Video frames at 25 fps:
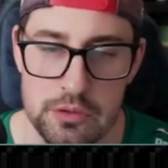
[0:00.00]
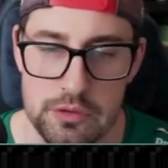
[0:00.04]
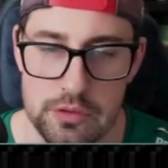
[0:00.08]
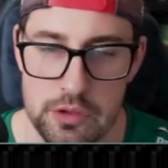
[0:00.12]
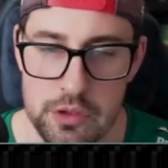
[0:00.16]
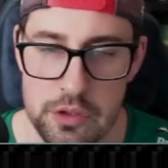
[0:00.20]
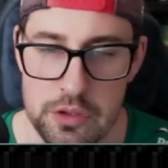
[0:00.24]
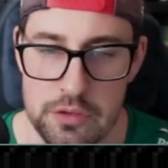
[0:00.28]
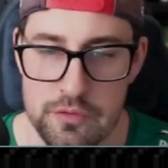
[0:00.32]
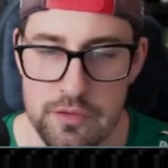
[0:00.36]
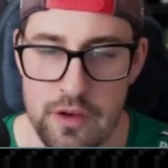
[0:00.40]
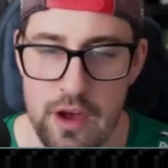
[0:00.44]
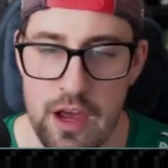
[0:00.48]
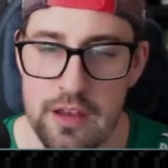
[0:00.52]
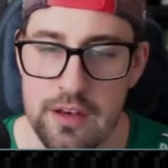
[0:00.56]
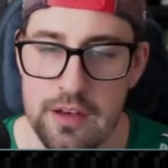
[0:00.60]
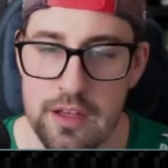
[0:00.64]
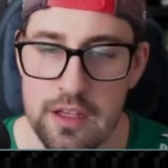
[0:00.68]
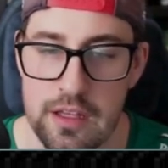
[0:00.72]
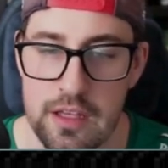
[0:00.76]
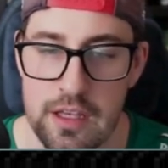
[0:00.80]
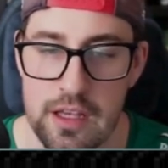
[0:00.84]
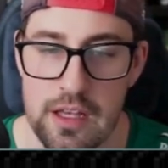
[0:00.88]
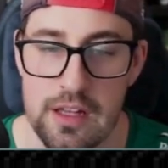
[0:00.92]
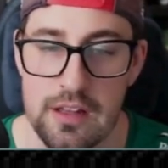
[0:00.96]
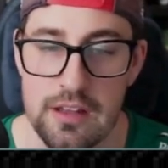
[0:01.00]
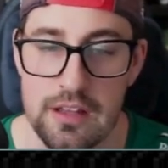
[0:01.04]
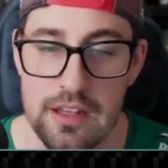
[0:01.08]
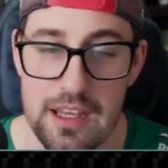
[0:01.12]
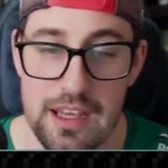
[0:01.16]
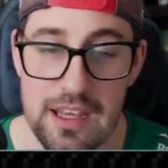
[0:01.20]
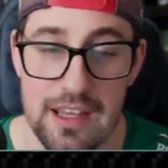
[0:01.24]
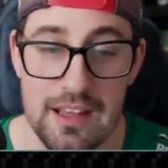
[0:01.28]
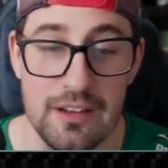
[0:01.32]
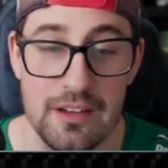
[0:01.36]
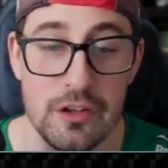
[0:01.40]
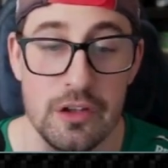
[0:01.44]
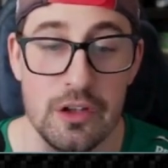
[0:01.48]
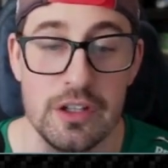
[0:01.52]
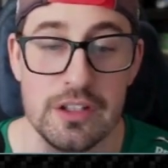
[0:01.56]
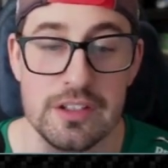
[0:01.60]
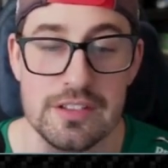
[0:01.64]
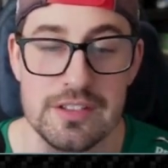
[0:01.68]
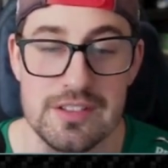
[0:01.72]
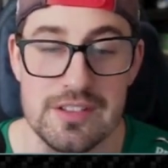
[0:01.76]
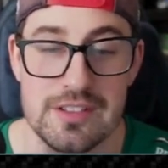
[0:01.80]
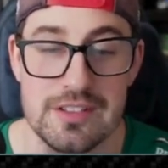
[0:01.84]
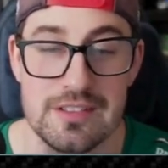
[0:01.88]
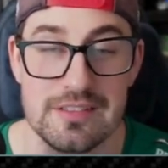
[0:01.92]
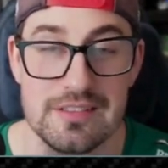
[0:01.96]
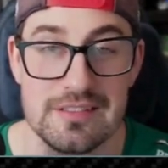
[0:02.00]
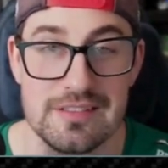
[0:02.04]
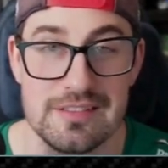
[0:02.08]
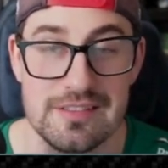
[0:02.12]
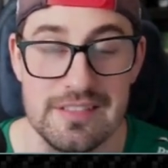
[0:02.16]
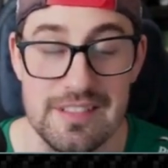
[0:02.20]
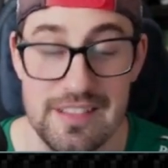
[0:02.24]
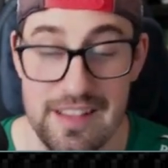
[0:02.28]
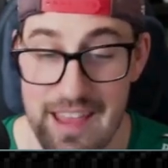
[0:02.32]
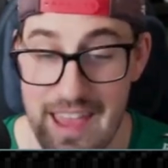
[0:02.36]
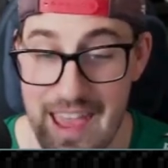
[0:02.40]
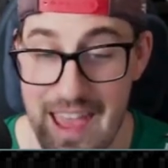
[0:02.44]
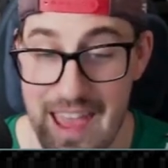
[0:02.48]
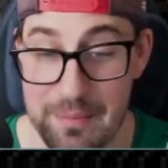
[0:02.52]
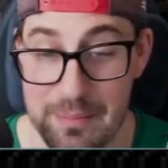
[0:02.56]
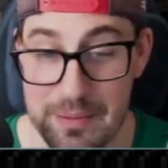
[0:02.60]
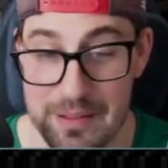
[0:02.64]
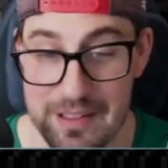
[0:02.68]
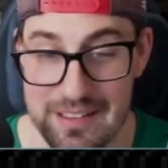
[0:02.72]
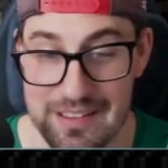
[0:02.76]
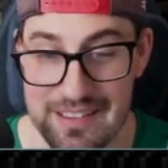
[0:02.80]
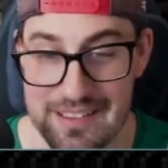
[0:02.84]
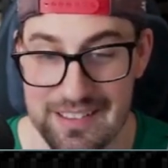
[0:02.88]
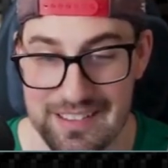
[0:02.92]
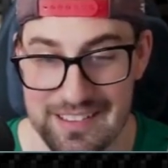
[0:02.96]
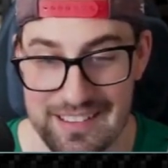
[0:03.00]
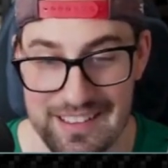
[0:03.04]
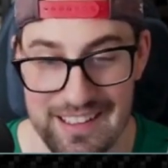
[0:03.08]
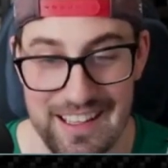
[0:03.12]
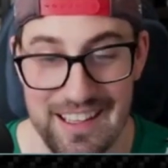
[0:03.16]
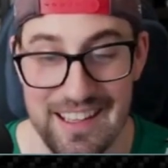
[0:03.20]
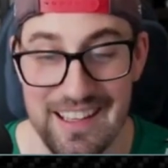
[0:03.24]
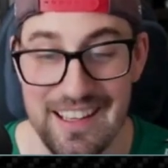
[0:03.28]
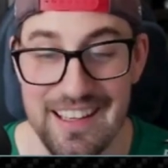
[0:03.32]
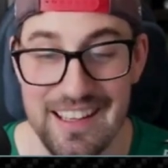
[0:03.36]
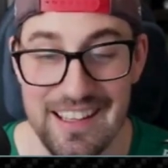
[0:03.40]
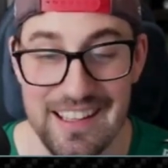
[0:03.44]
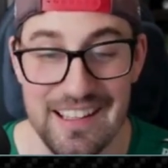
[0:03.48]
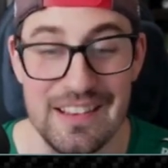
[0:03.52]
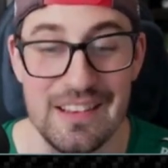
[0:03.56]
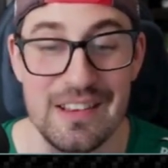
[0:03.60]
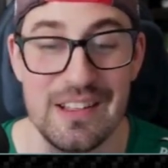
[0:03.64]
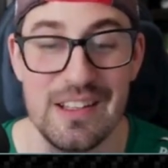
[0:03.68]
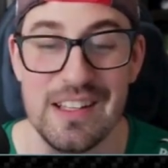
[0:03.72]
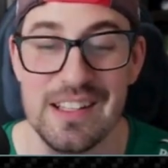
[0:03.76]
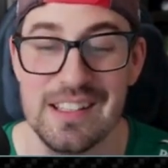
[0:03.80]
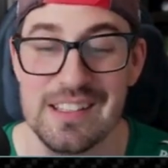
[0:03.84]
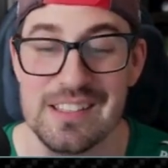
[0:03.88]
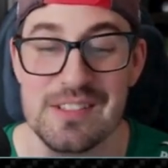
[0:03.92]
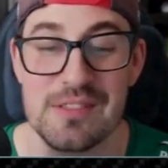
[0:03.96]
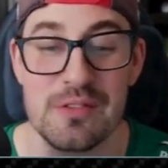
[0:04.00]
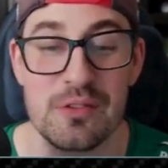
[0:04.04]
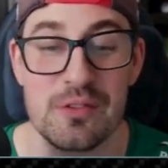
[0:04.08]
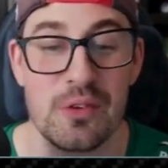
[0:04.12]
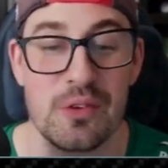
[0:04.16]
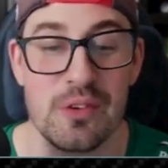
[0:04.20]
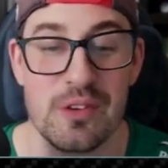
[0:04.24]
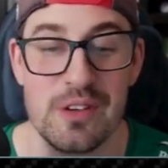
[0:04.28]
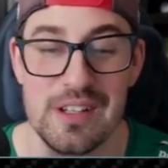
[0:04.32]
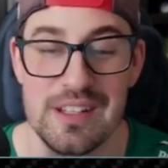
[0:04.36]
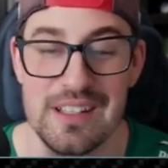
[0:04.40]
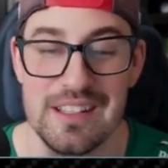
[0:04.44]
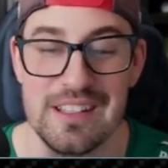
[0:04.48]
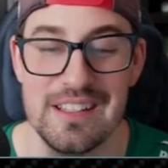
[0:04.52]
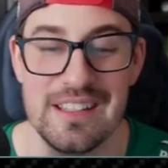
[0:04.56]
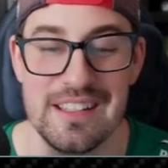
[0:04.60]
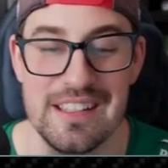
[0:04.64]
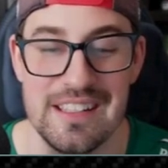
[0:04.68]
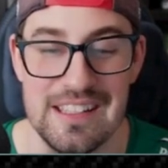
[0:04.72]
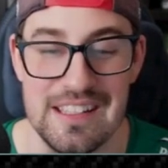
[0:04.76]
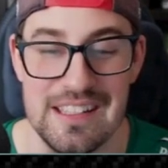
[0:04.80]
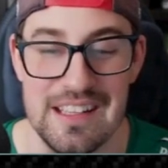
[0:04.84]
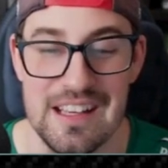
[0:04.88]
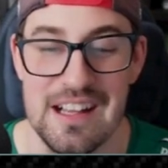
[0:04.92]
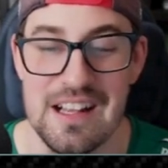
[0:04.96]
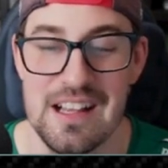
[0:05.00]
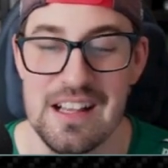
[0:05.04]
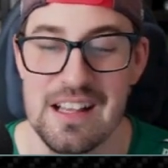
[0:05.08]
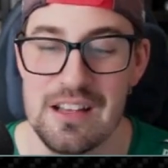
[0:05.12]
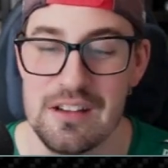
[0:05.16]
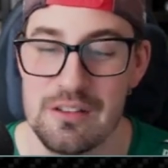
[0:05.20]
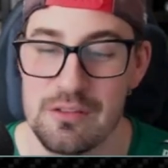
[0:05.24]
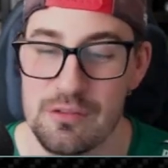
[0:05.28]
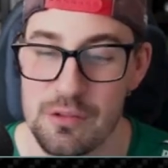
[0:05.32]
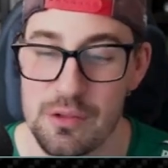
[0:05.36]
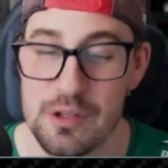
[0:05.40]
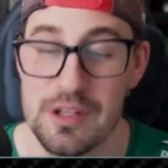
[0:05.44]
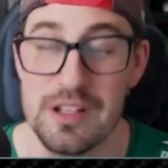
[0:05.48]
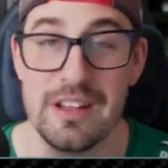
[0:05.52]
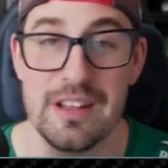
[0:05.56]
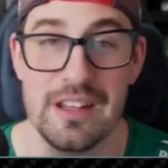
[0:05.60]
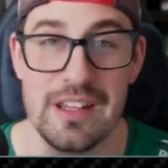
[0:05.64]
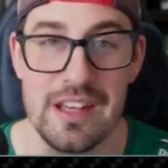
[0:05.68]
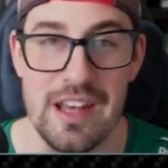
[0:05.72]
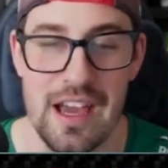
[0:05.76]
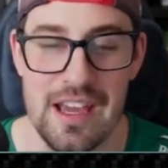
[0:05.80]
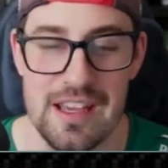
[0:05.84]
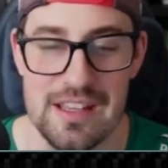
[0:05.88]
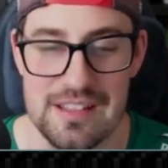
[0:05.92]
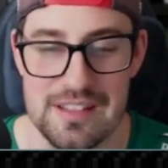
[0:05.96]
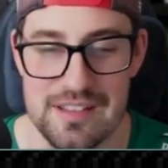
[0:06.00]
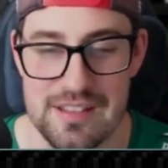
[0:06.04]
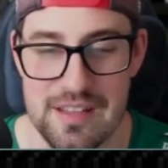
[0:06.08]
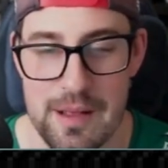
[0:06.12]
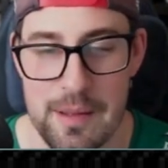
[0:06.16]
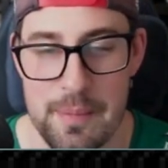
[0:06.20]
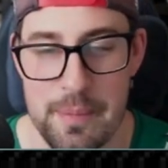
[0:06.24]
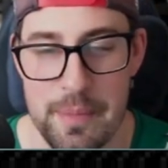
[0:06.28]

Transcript: You can find it. It looks epic. It looks really, really nice.